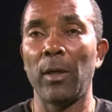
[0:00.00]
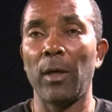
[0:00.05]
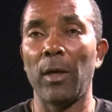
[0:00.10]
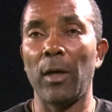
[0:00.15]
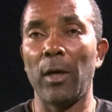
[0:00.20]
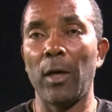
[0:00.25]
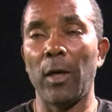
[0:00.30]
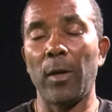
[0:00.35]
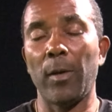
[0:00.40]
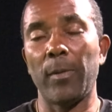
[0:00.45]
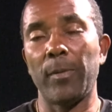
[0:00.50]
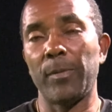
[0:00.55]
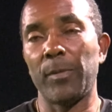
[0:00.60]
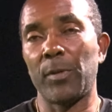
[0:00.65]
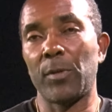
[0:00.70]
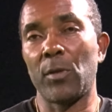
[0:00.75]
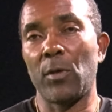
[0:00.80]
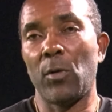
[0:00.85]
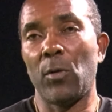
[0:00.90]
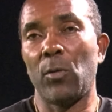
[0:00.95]
Um,
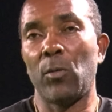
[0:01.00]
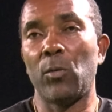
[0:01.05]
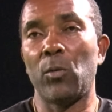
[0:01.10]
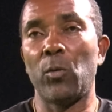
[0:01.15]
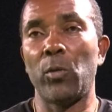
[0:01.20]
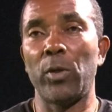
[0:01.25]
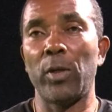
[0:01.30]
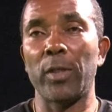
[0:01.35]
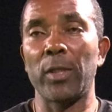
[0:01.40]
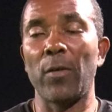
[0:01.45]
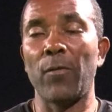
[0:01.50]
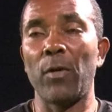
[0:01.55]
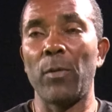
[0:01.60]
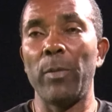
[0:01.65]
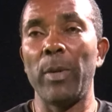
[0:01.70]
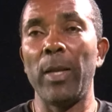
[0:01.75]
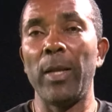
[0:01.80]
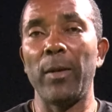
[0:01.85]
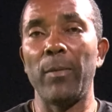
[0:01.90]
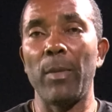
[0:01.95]
so we just have to build